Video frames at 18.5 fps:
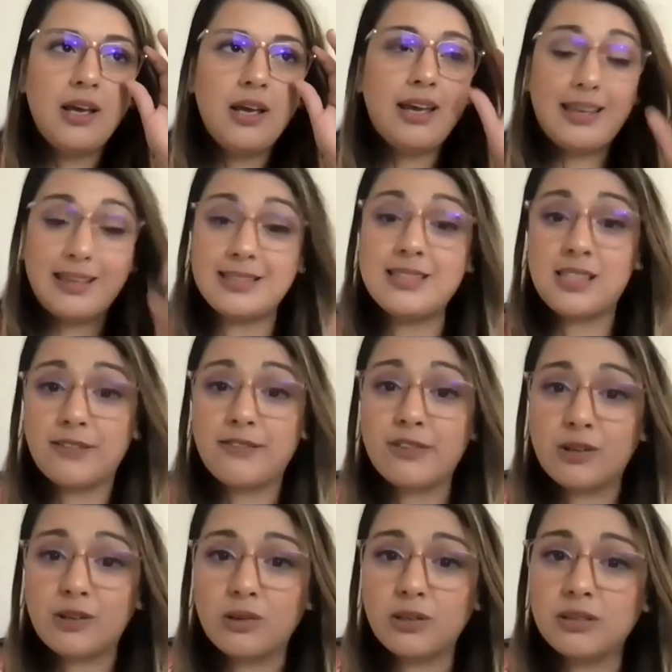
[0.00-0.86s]
is
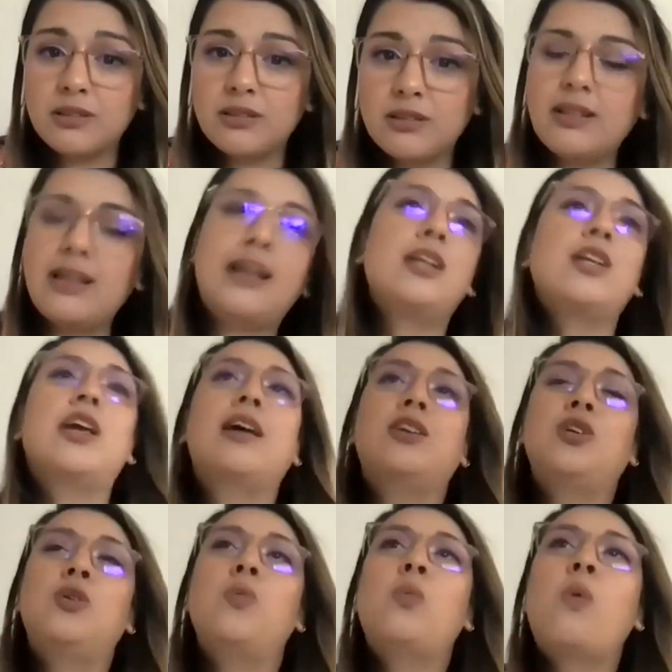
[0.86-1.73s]
difficult.
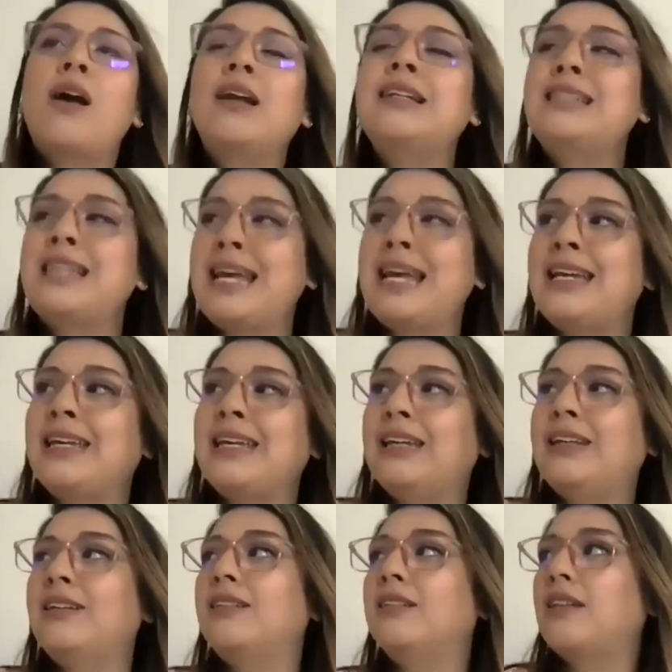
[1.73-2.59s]
And you want to take
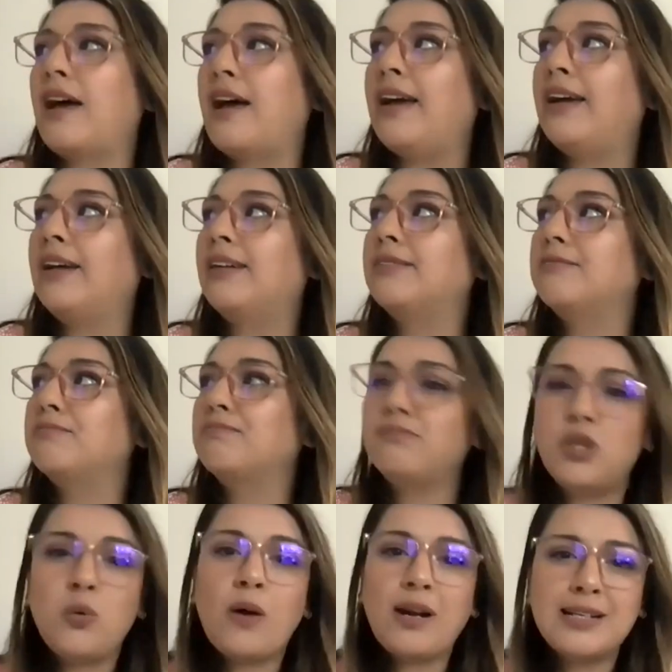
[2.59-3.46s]
it
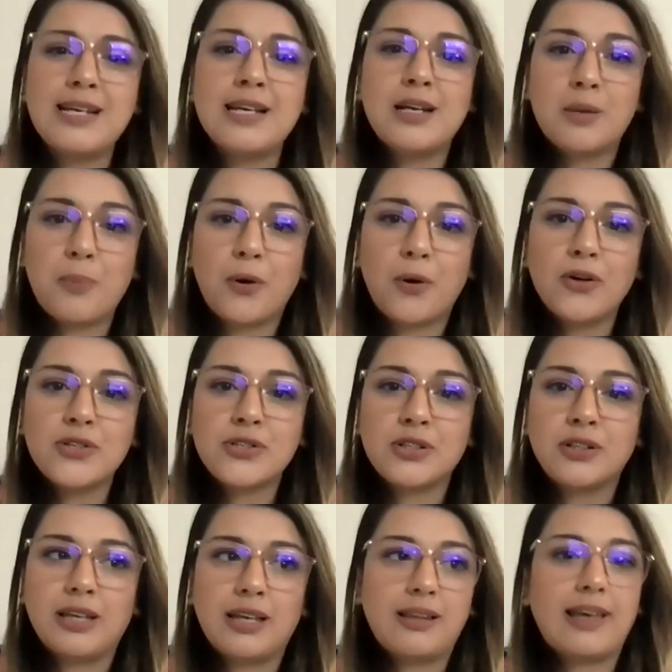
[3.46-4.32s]

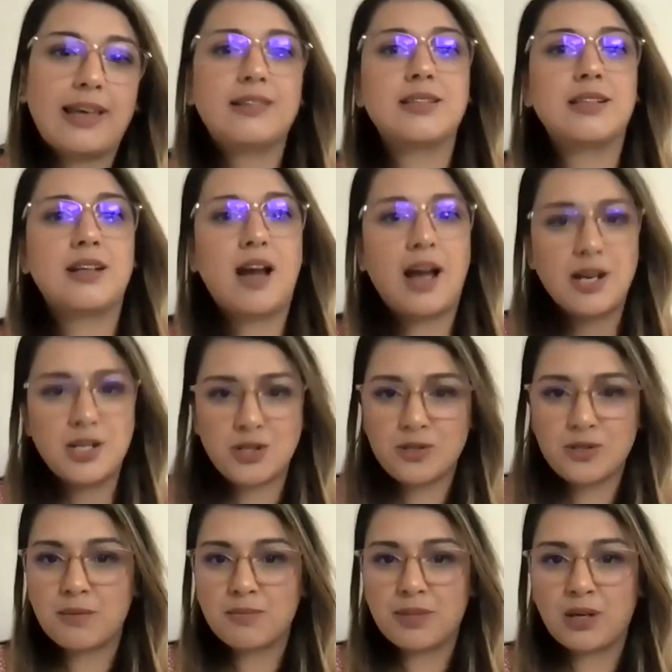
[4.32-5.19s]
personally. Like, did I do
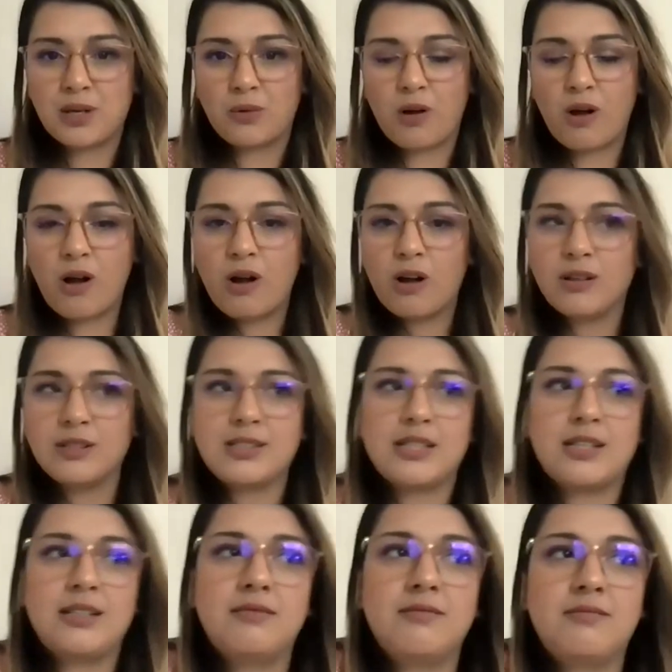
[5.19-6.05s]
something wrong?
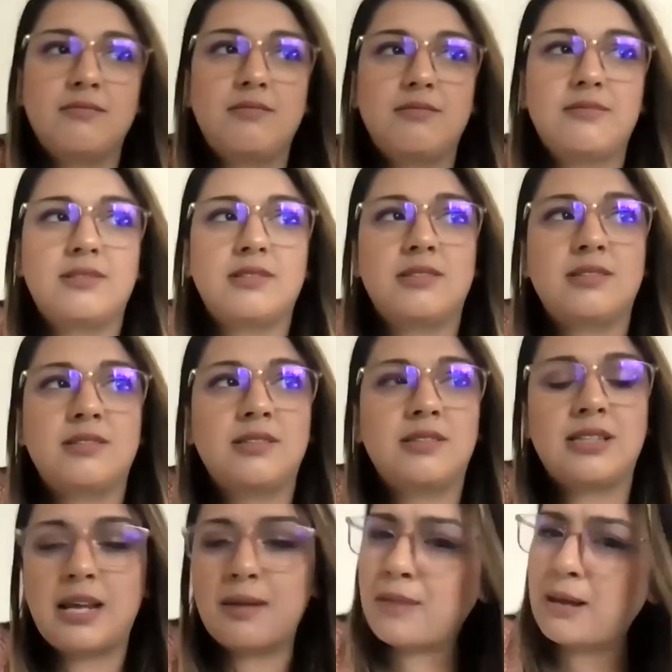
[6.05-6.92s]

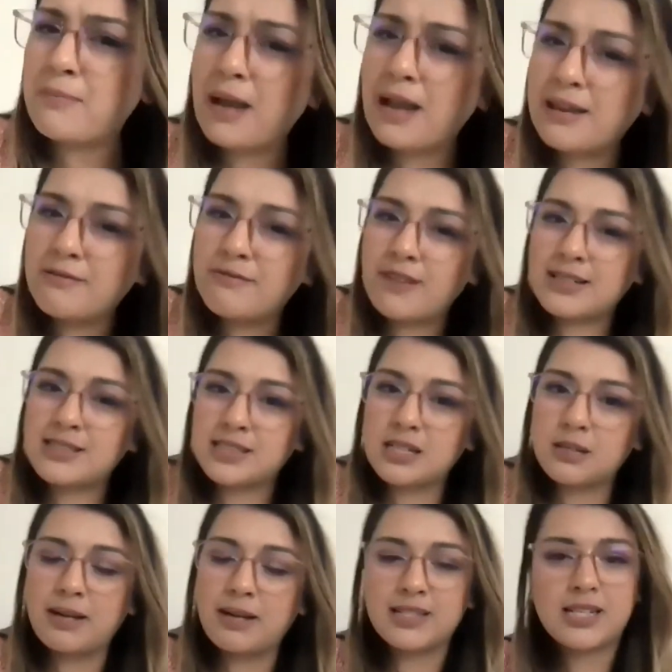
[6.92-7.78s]
Am I
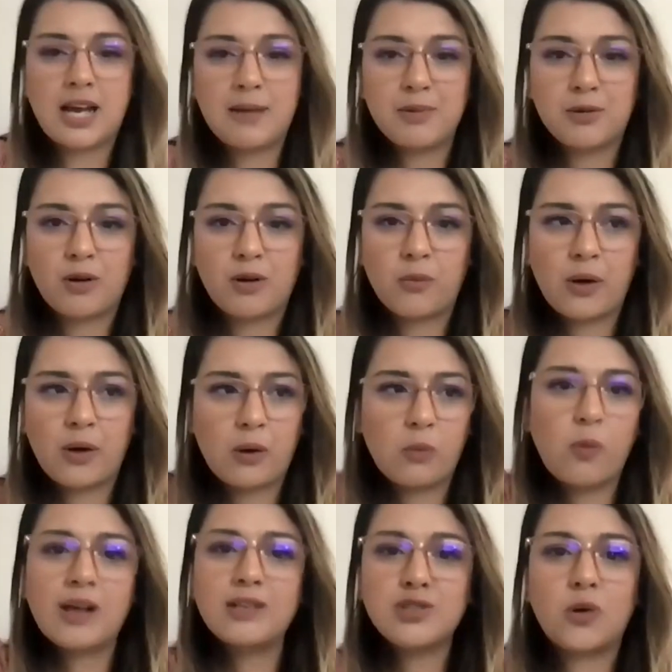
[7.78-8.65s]
investing my time the wrong way?
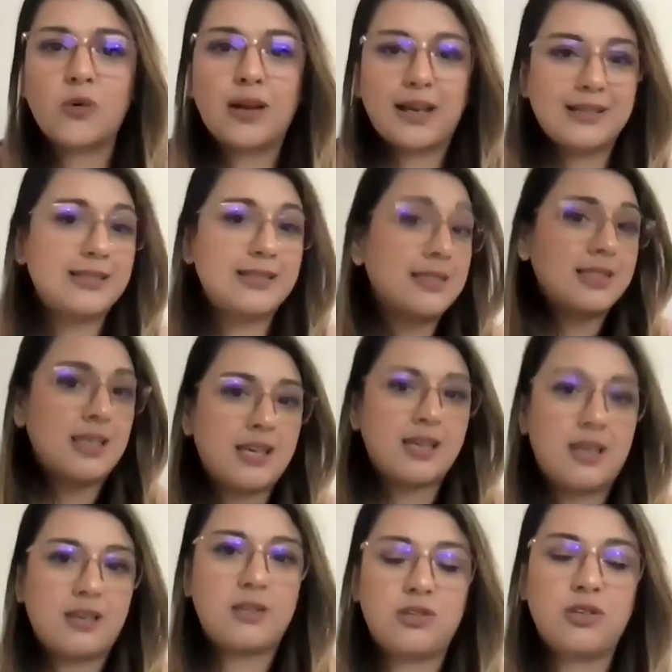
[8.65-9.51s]
What don't I
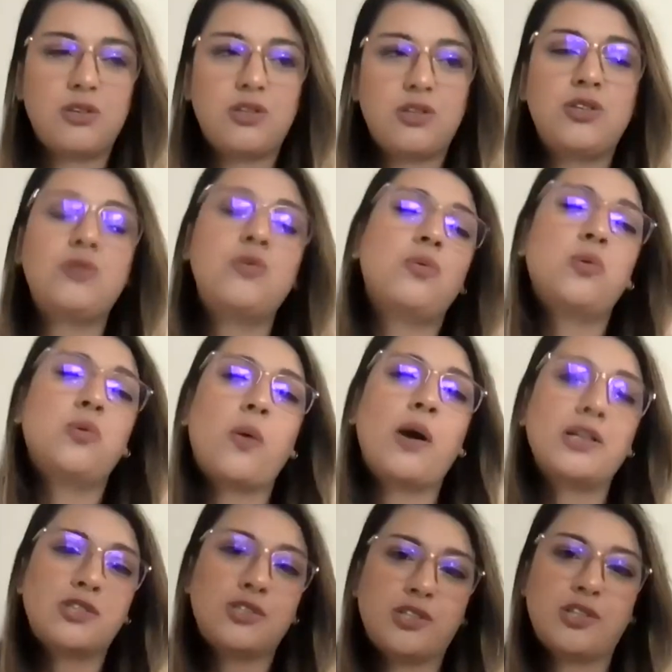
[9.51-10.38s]
see? You
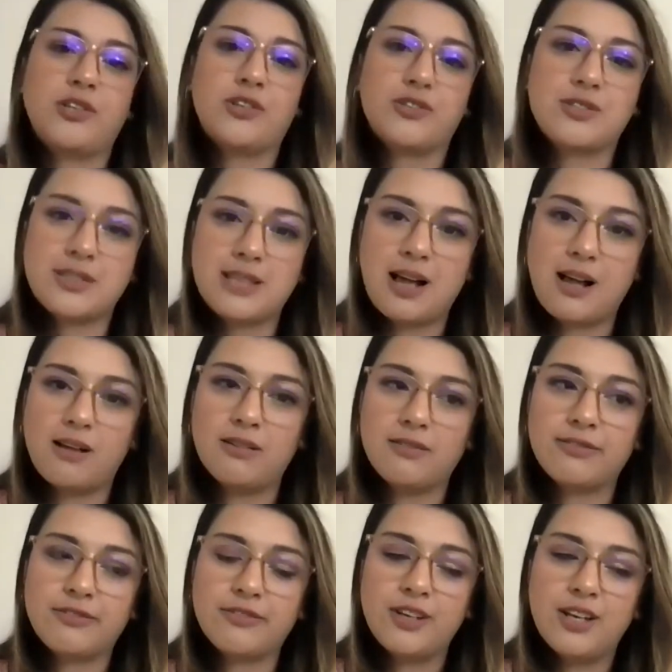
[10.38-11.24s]
question
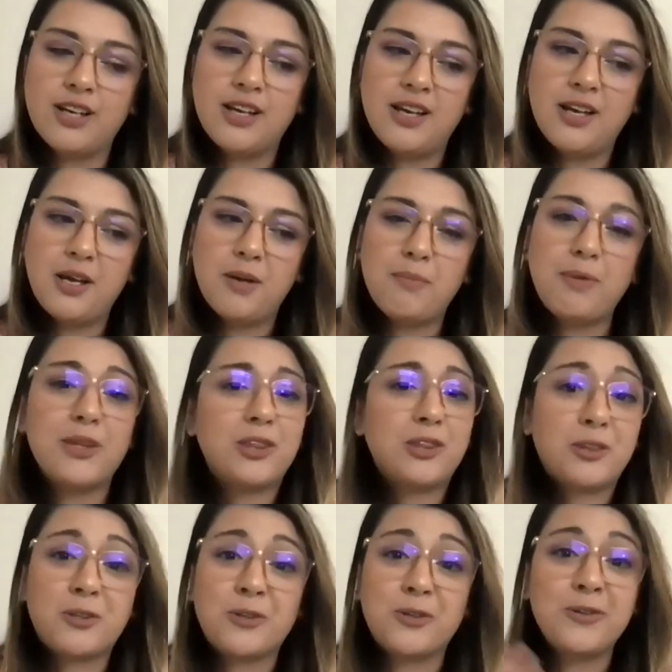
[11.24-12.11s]
yourself.
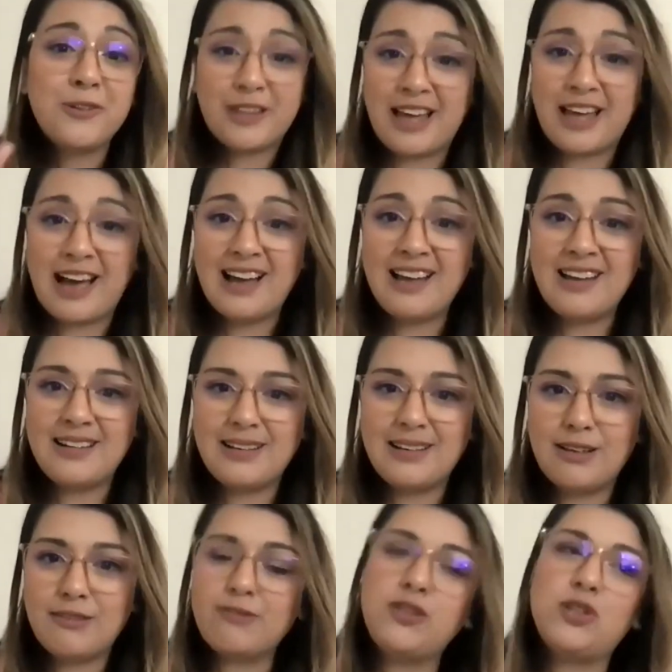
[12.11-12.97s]
But through that,
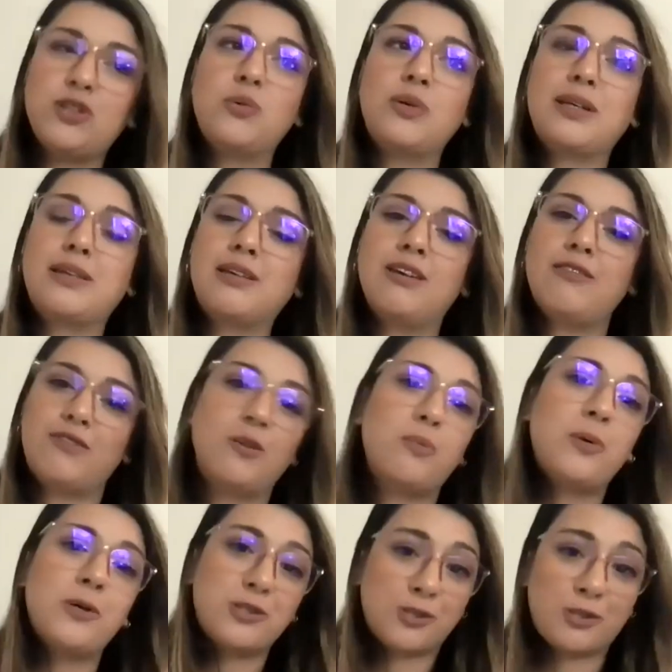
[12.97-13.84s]
if
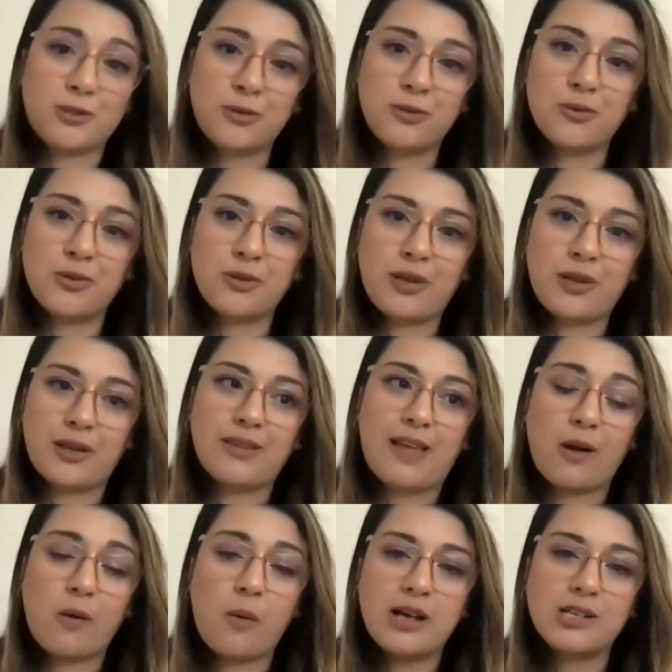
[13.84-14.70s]
you push through
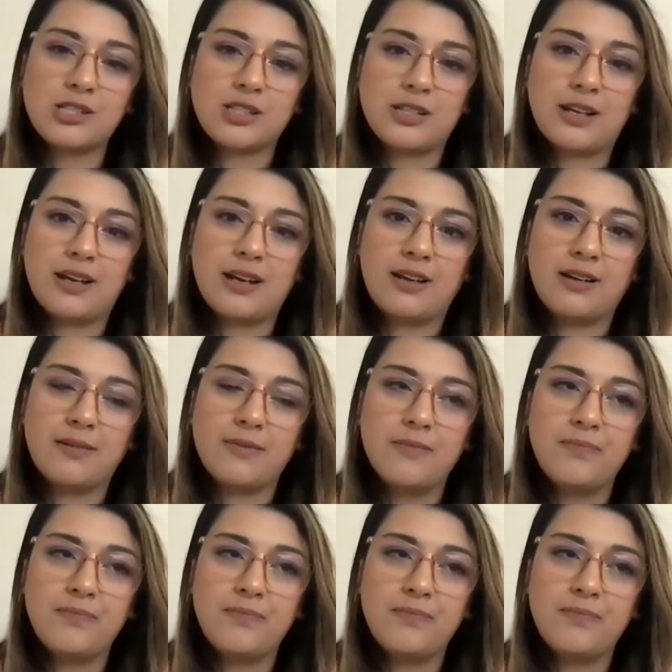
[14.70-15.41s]
that questioning,